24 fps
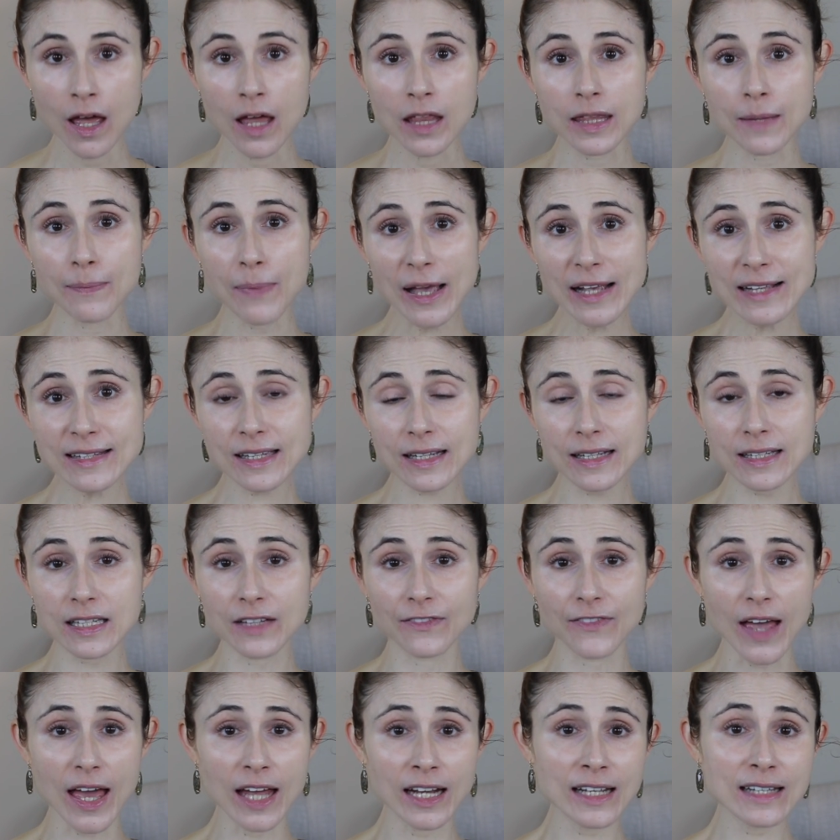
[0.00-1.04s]
The basics
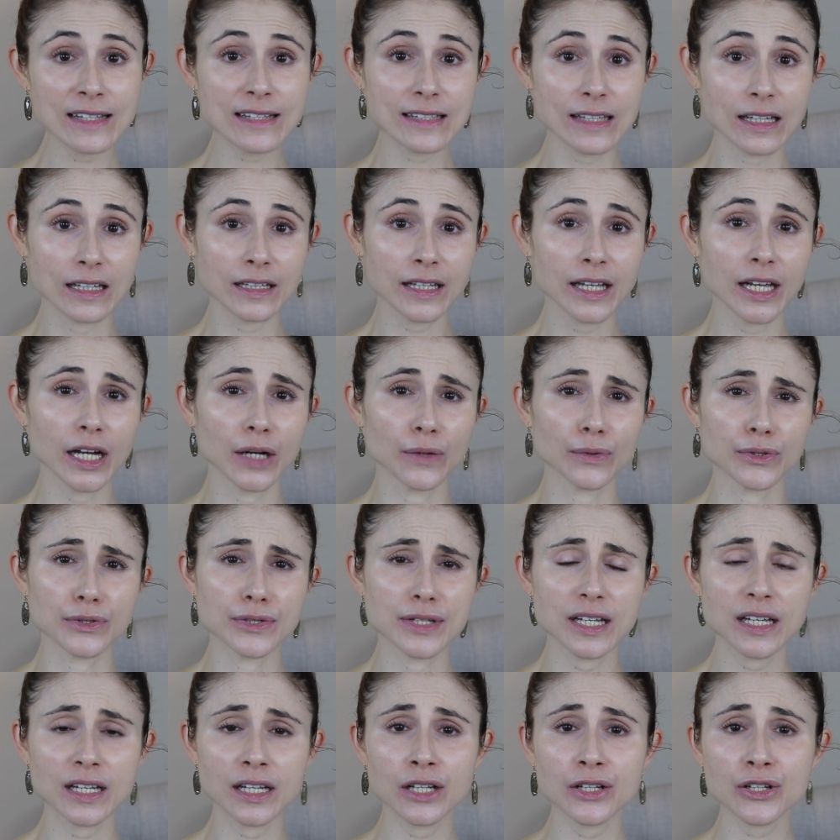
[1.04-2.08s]
of any skincare
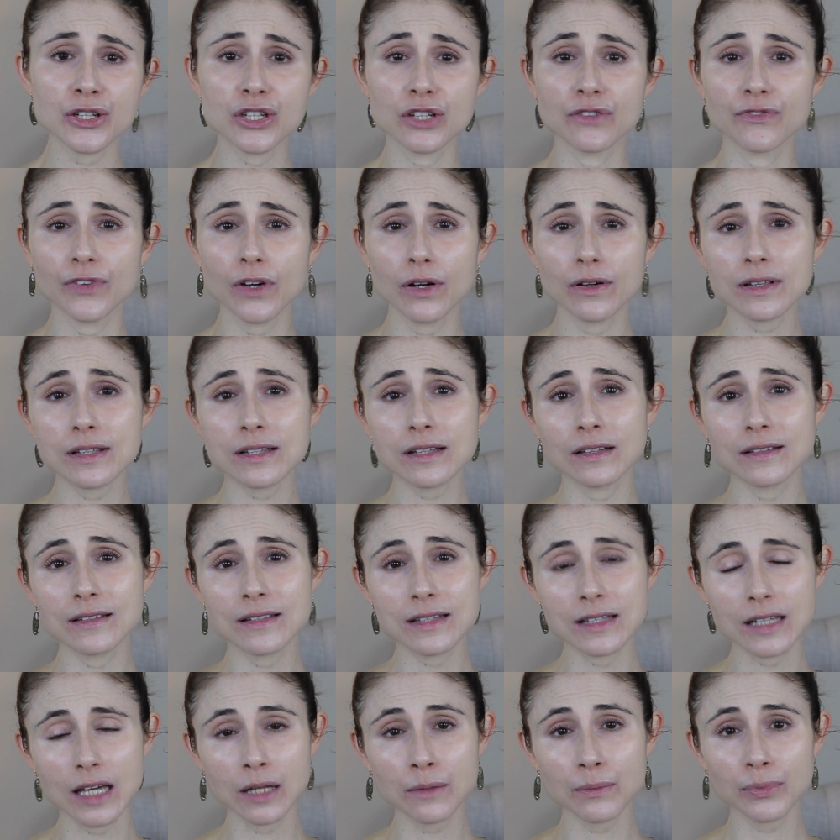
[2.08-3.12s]
routine should focus on
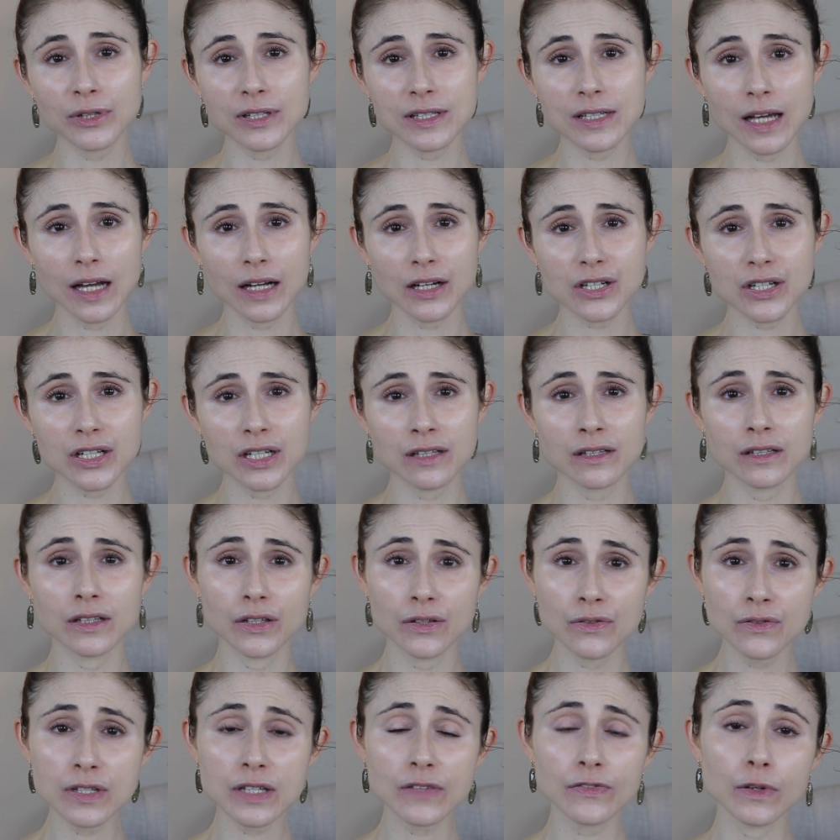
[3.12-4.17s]
sun protection, the
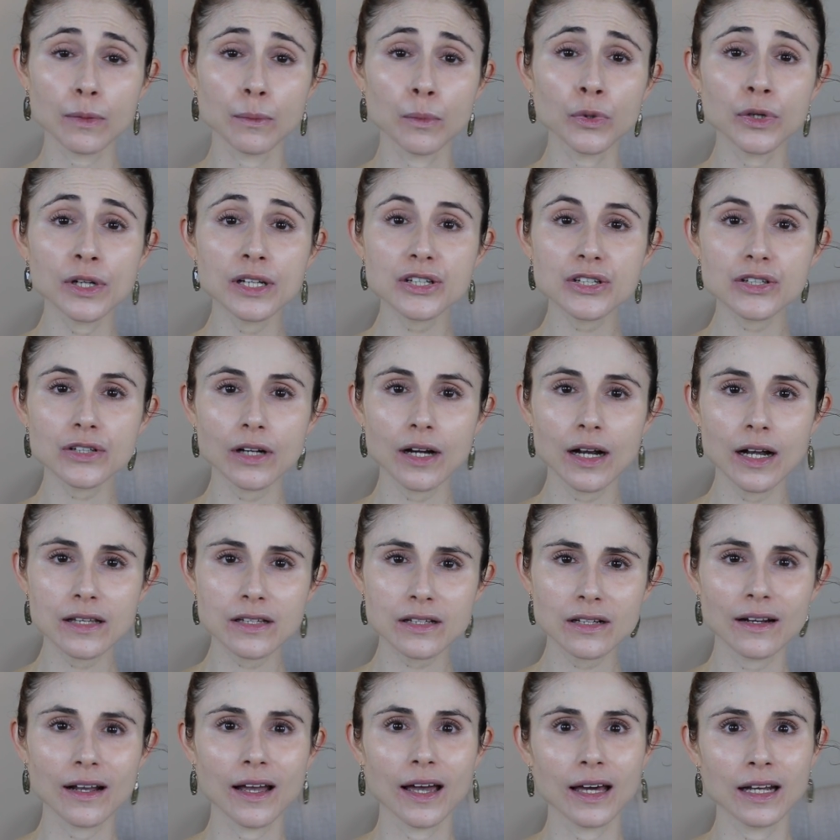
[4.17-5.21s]
use of a
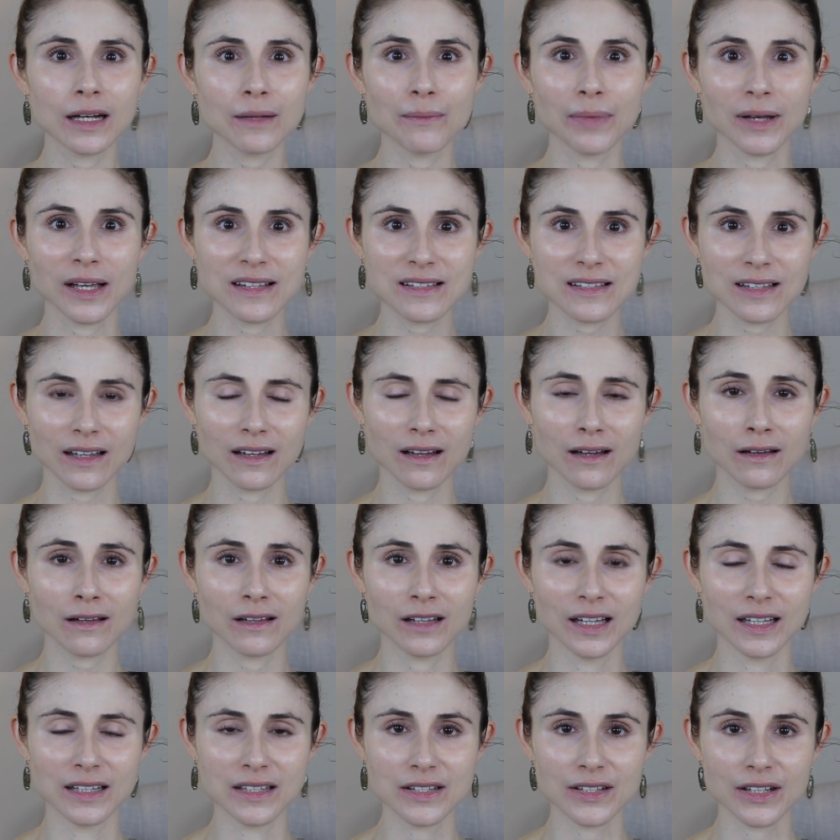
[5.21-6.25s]
moisturizer, and a basic
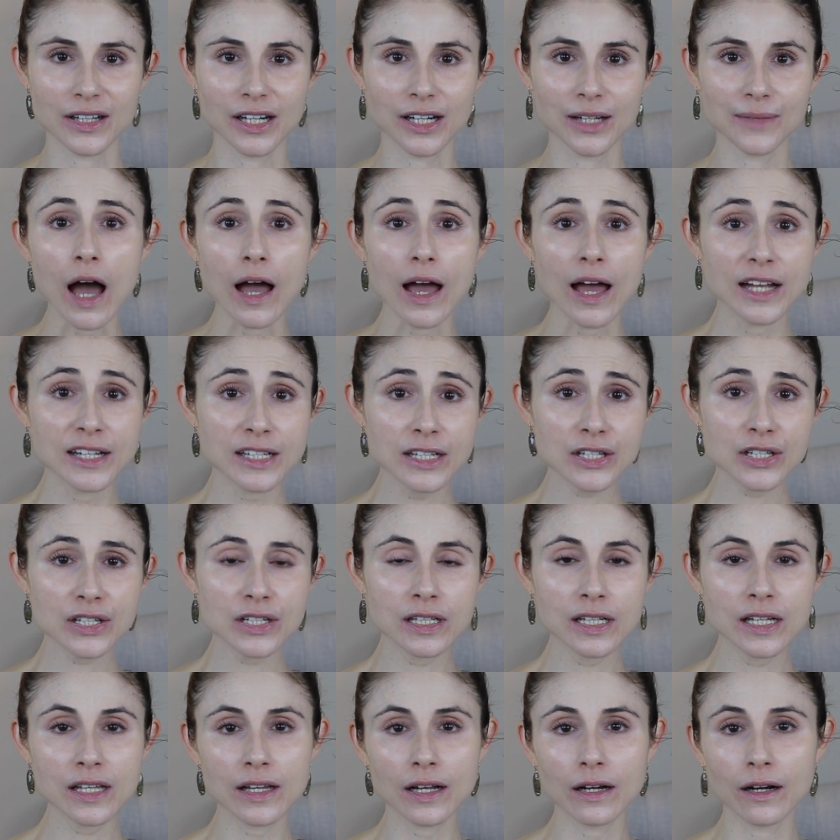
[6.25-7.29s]
cleanser.
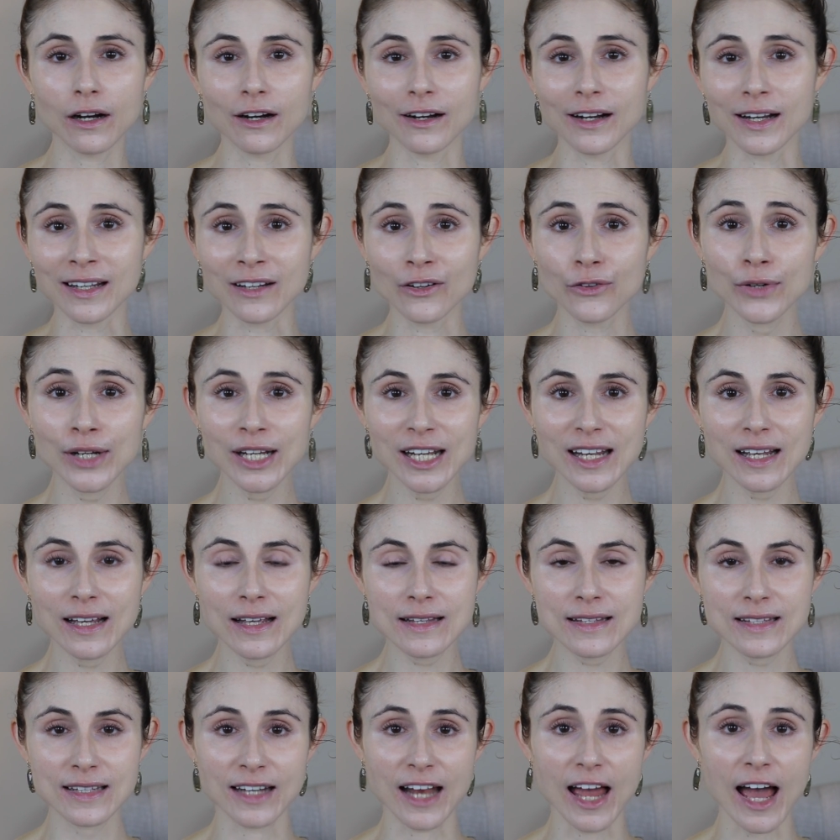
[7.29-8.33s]
Additionally, there are
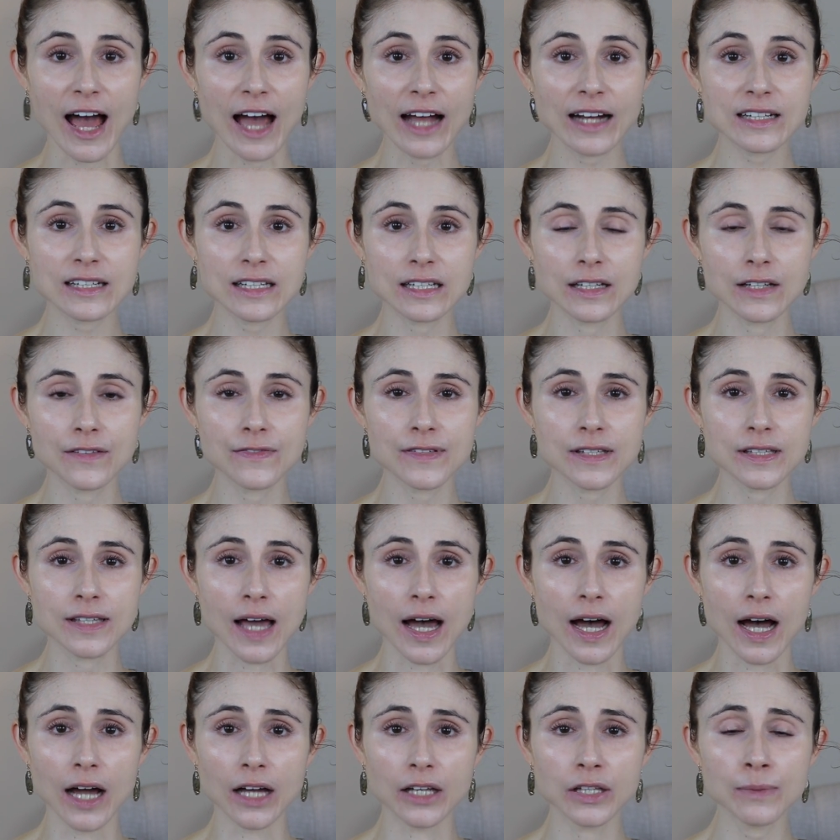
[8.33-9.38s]
ingredients and actives
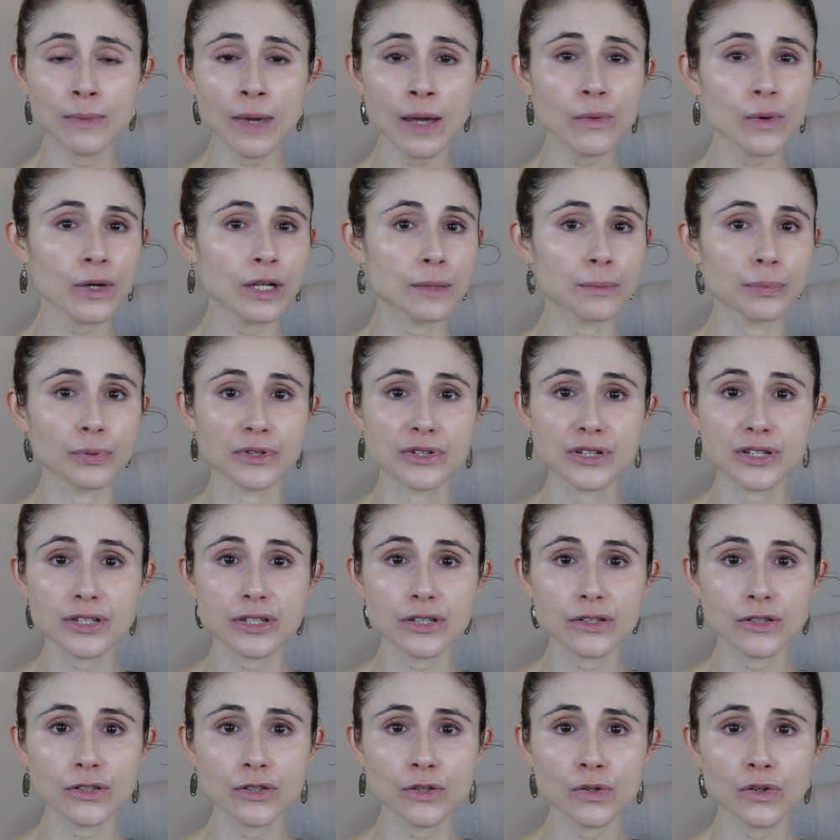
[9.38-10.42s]
that you may want to
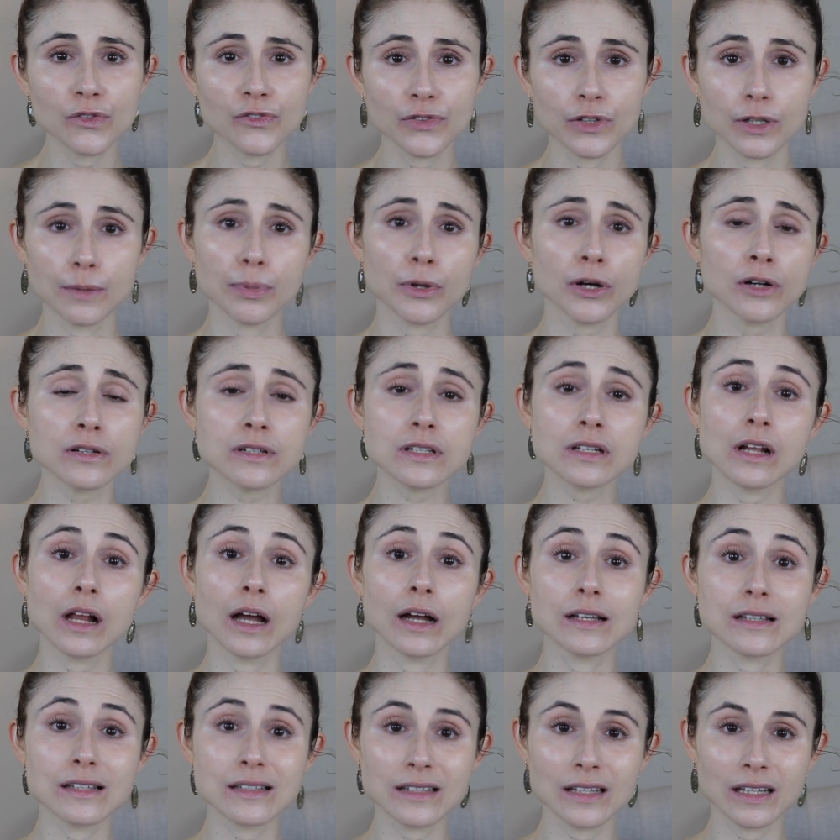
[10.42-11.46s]
pursue for a
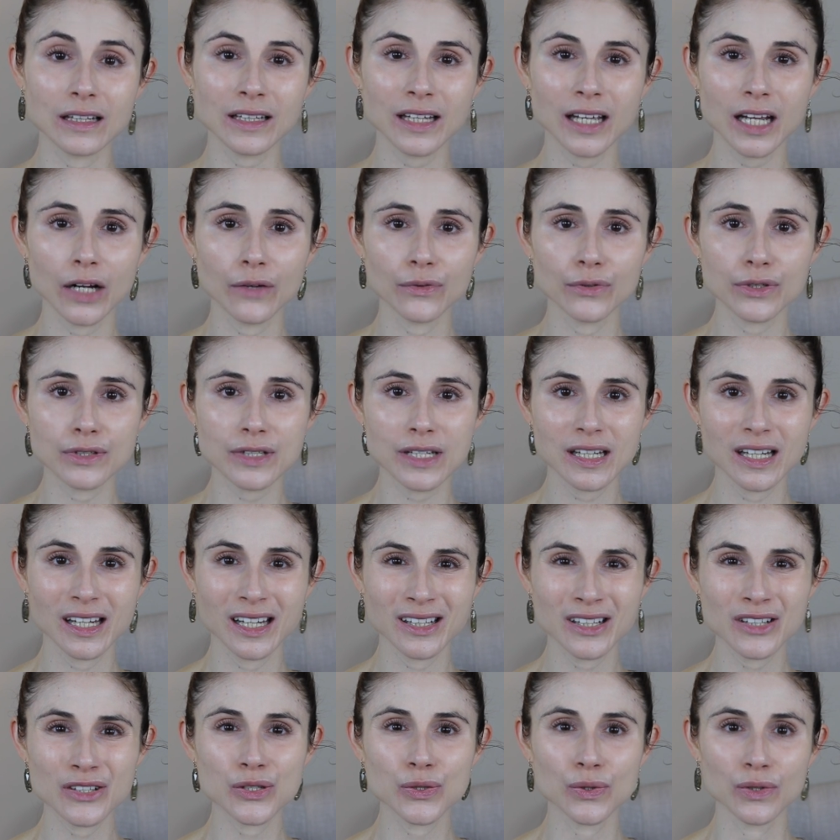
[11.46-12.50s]
personalized skincare
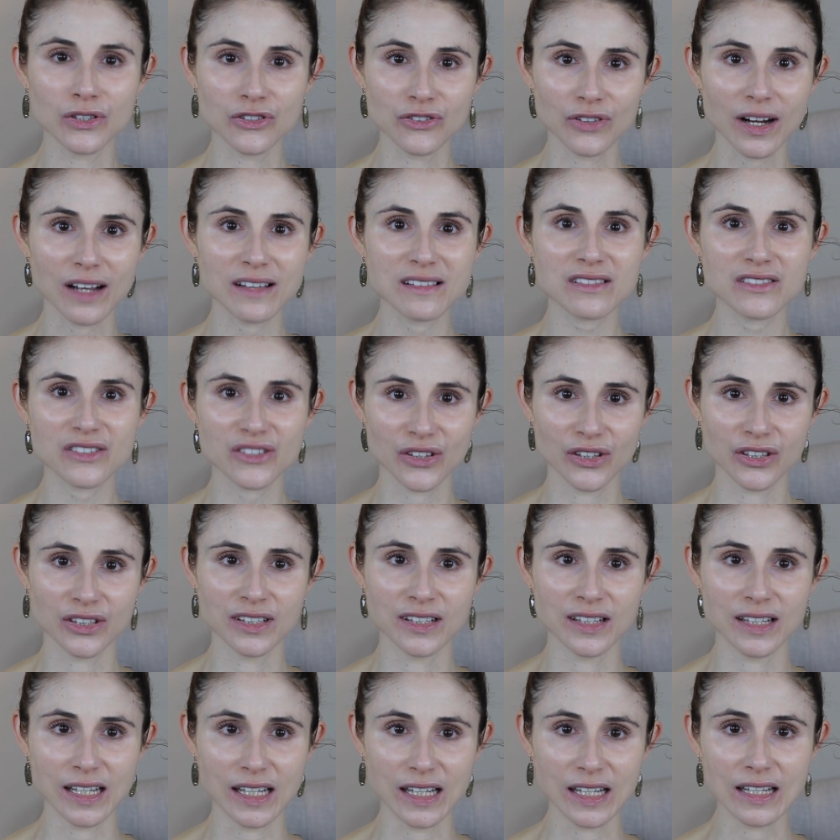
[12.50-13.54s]
routine to address
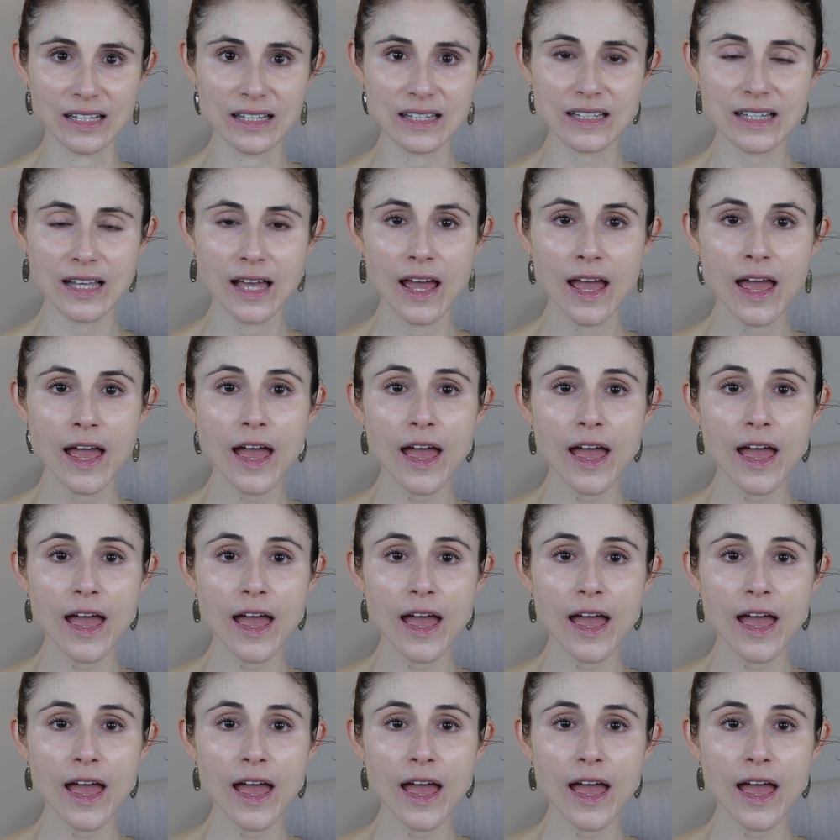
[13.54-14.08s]
certain needs.